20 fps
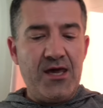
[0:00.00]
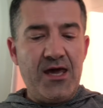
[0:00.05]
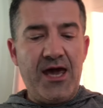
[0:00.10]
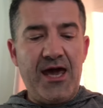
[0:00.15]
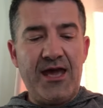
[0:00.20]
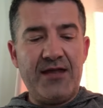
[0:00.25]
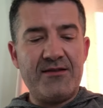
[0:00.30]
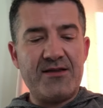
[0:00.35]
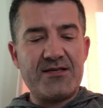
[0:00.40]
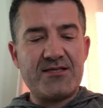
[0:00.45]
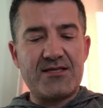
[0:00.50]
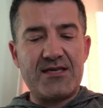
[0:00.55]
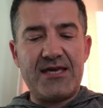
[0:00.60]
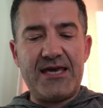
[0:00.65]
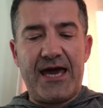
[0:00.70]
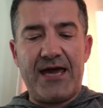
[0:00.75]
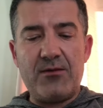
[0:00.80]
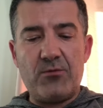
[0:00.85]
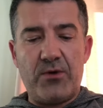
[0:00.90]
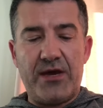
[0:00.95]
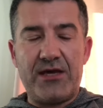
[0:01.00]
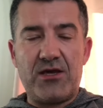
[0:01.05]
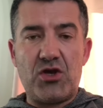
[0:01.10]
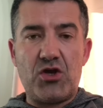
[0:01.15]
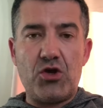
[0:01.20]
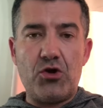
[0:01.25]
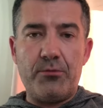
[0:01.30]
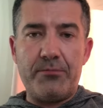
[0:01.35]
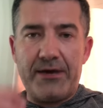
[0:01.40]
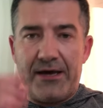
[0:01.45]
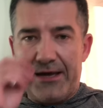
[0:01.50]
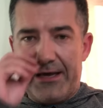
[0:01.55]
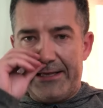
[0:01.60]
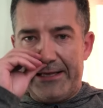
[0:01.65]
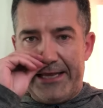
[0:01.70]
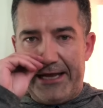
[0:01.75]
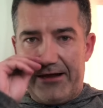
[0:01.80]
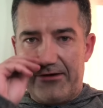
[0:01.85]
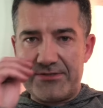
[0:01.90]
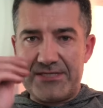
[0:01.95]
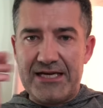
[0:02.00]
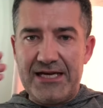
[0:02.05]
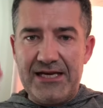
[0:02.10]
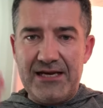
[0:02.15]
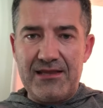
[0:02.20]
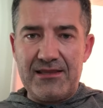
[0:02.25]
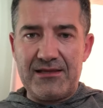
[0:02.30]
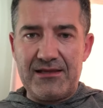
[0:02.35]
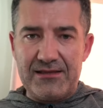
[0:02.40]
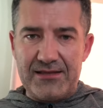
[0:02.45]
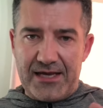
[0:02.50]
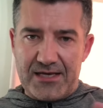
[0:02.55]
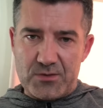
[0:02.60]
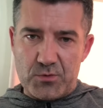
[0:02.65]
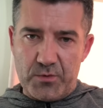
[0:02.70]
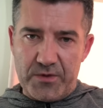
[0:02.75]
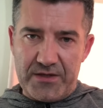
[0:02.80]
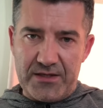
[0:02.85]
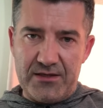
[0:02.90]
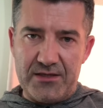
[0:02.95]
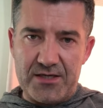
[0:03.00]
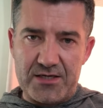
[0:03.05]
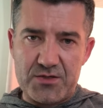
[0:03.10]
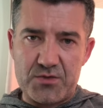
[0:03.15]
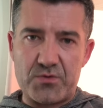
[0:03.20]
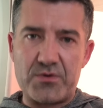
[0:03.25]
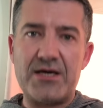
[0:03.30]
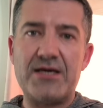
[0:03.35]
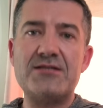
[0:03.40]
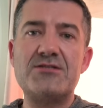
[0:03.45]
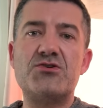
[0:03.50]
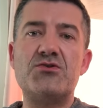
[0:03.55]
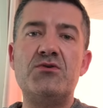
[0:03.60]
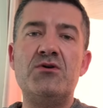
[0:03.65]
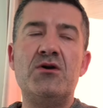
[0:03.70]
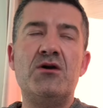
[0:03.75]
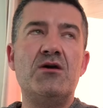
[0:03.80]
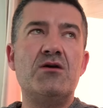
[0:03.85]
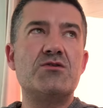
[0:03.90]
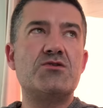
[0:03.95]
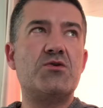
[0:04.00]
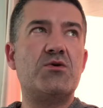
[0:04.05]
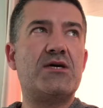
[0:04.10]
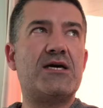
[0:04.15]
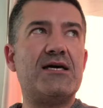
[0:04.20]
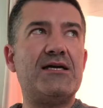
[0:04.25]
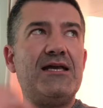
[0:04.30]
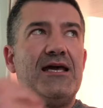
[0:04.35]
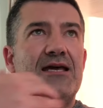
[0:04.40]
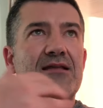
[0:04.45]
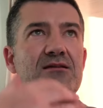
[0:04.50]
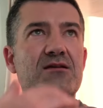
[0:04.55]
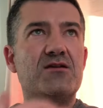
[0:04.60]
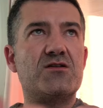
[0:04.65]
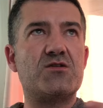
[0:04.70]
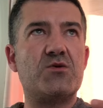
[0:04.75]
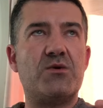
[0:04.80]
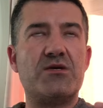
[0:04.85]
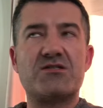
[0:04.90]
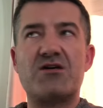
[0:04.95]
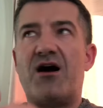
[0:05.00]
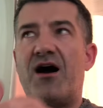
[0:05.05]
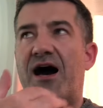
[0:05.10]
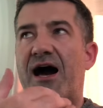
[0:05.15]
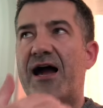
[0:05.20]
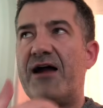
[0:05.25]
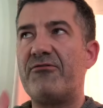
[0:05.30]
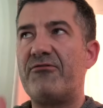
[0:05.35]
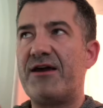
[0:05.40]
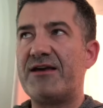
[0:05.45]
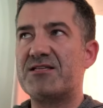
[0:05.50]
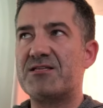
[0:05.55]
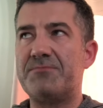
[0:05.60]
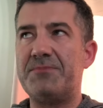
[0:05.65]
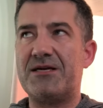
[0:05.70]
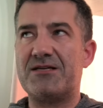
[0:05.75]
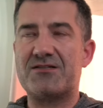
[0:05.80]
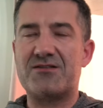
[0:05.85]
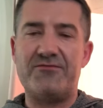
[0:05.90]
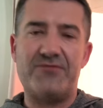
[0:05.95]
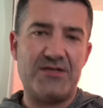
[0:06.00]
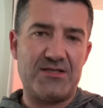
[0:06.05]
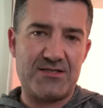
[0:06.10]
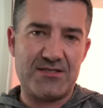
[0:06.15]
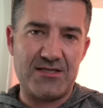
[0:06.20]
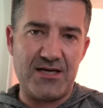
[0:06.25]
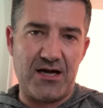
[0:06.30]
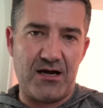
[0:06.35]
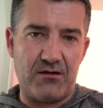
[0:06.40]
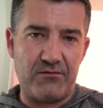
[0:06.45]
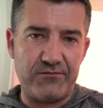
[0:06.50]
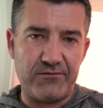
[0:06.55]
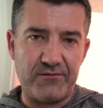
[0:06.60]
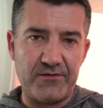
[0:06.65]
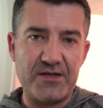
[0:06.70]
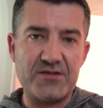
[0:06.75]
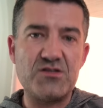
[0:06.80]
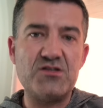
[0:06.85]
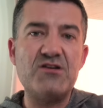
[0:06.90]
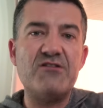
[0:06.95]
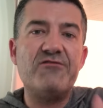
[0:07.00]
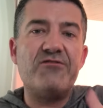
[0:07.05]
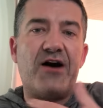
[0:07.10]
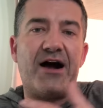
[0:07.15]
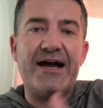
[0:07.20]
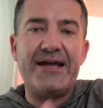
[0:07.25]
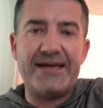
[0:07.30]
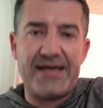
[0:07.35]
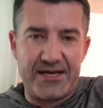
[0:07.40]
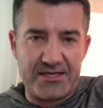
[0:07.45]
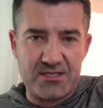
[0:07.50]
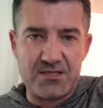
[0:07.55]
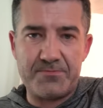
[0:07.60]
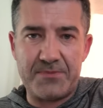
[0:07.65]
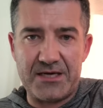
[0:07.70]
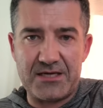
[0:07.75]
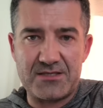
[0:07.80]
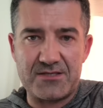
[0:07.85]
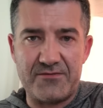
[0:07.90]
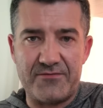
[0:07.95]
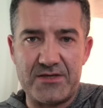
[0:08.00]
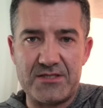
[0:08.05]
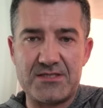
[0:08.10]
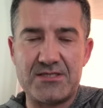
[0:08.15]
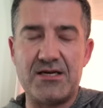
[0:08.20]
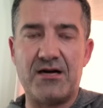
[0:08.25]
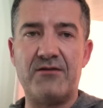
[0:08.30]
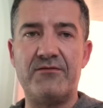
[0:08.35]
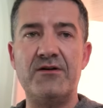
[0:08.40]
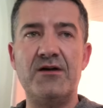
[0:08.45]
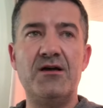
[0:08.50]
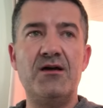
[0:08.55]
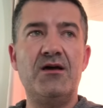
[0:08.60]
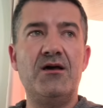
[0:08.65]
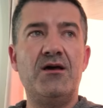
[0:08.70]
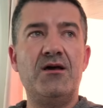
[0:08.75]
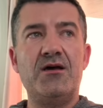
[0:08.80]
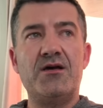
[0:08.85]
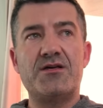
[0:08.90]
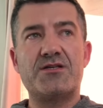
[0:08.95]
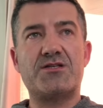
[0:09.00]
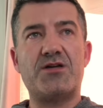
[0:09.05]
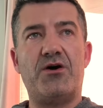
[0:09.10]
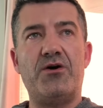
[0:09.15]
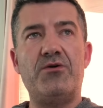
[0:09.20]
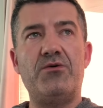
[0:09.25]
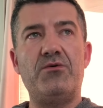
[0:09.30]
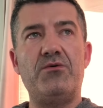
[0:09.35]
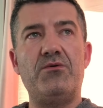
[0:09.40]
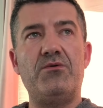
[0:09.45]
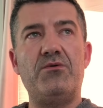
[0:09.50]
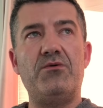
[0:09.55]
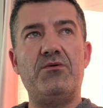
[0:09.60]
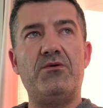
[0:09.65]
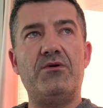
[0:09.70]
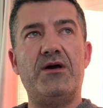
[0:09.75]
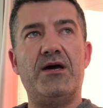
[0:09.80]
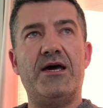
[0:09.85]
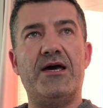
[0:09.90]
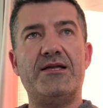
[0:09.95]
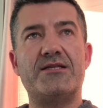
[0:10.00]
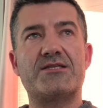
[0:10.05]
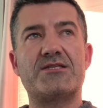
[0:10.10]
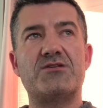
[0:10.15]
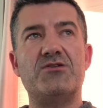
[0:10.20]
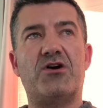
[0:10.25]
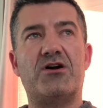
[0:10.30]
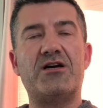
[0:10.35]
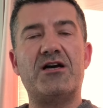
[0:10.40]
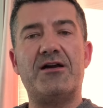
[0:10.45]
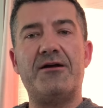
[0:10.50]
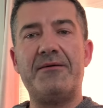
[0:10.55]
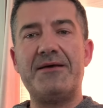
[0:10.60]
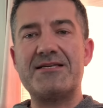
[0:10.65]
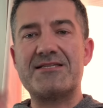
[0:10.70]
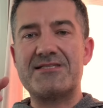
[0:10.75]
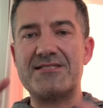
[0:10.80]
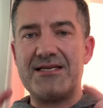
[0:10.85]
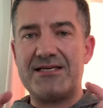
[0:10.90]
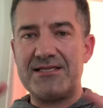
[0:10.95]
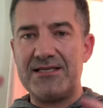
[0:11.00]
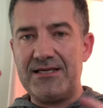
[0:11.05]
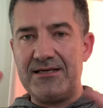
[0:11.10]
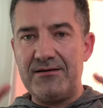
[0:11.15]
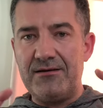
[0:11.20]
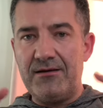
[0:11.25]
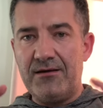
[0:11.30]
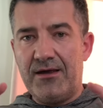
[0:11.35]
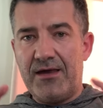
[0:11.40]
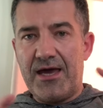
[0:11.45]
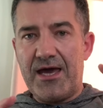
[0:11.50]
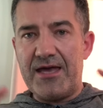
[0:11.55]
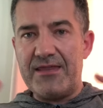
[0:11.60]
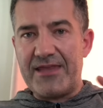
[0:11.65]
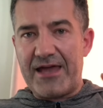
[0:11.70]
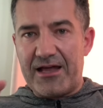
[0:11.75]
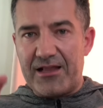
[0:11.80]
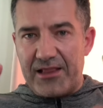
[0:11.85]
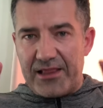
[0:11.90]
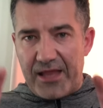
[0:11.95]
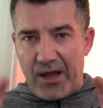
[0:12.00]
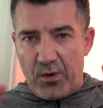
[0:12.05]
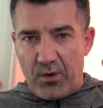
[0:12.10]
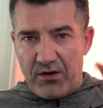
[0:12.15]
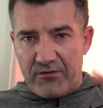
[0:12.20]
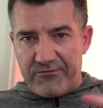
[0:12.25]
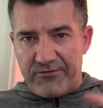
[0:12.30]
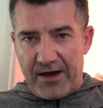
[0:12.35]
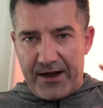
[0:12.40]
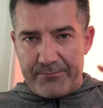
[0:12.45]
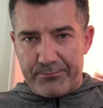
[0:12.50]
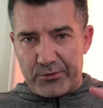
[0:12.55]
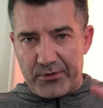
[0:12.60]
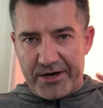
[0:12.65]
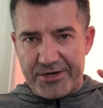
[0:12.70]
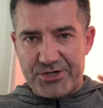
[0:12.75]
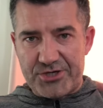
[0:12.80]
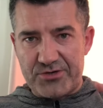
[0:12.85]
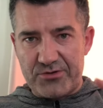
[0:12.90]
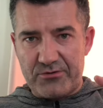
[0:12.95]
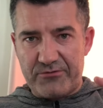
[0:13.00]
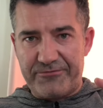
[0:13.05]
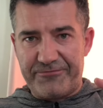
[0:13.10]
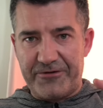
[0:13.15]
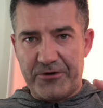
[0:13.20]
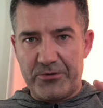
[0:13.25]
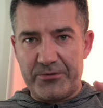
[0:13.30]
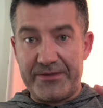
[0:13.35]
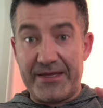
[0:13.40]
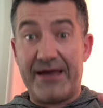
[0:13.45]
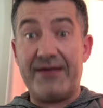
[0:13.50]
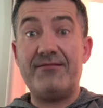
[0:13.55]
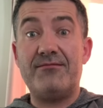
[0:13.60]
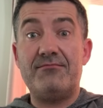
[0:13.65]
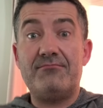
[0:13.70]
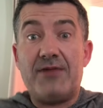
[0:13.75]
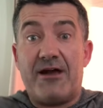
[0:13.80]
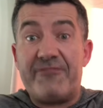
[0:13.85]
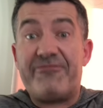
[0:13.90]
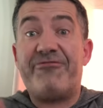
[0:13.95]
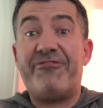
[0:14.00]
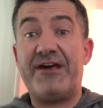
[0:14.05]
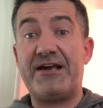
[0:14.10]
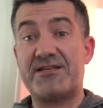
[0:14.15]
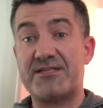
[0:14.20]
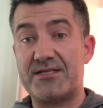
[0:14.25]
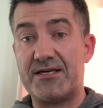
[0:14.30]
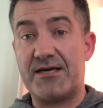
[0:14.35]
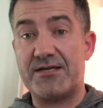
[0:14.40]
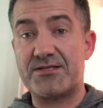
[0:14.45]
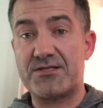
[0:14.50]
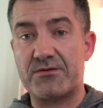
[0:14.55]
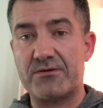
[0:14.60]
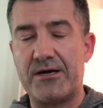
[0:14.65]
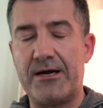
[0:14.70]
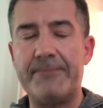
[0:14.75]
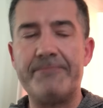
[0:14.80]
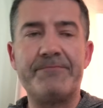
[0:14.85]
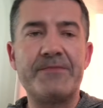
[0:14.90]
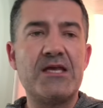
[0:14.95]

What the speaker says: And this gateway qubit allows anything that's within this ring to connect it to its higher aspects of itself, its divine aspects of itself. So it's not going to be sitting in that lower vibrational field that affects us, right?